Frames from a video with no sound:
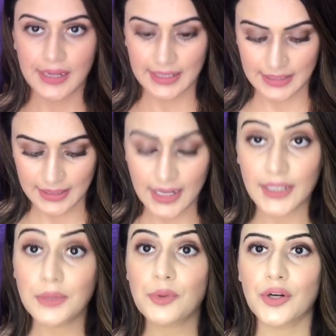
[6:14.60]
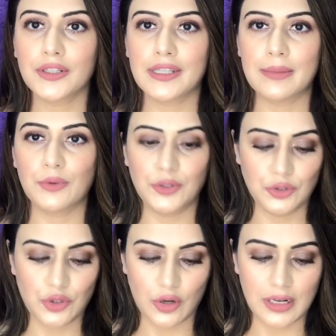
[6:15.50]
and the other product that I'm going
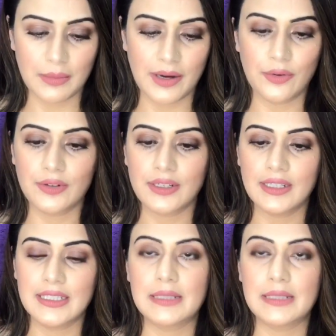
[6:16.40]
to talk about is